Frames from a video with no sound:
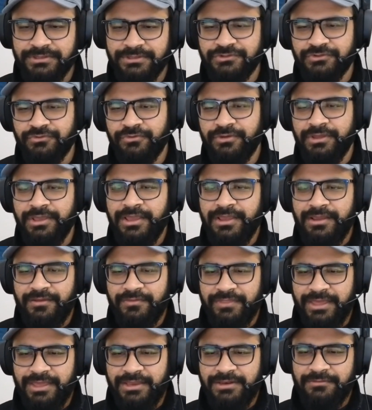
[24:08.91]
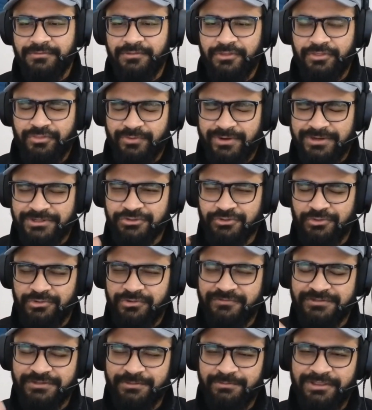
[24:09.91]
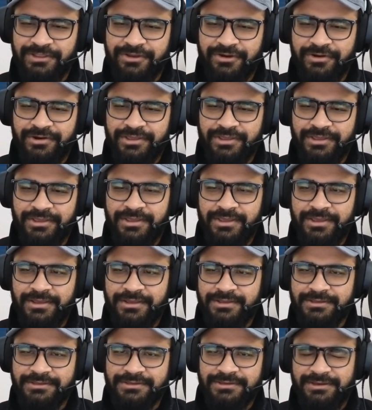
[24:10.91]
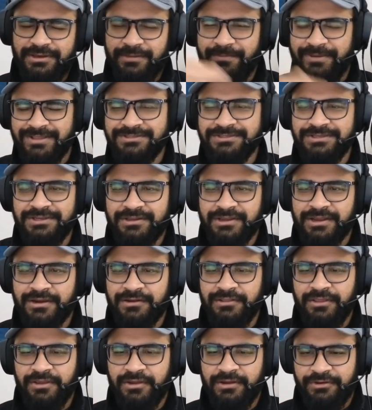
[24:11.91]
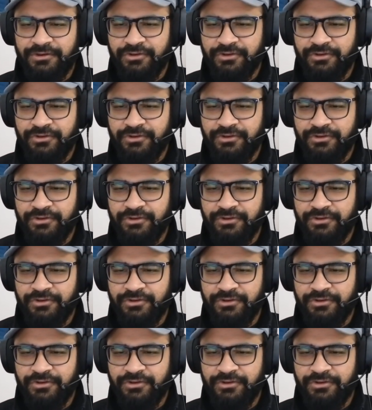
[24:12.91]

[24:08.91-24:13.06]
So then the threshold of similarity, it depends entirely on